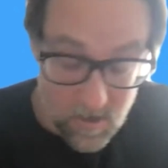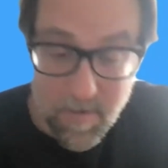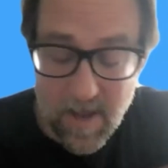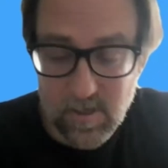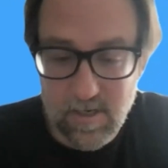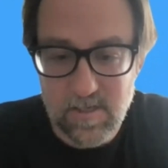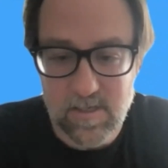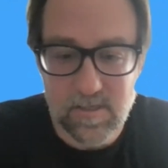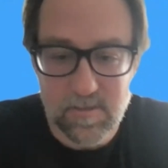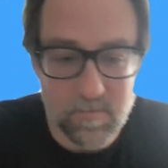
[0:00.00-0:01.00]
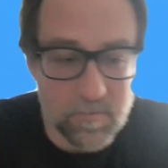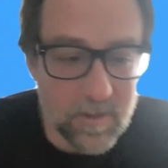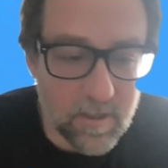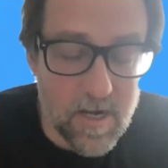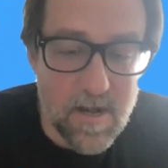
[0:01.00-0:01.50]
you mentioned, he's this
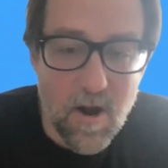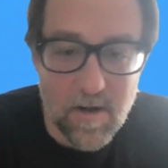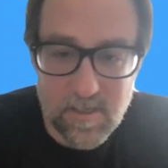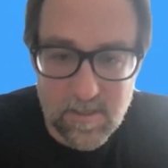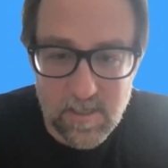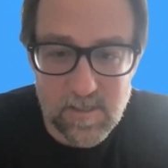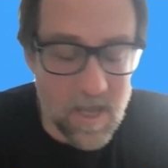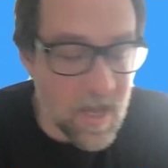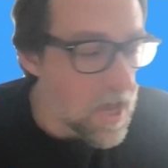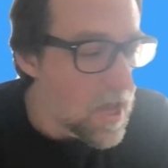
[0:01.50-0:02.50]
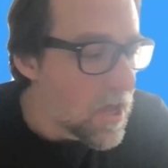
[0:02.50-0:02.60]
malignant narcissist that,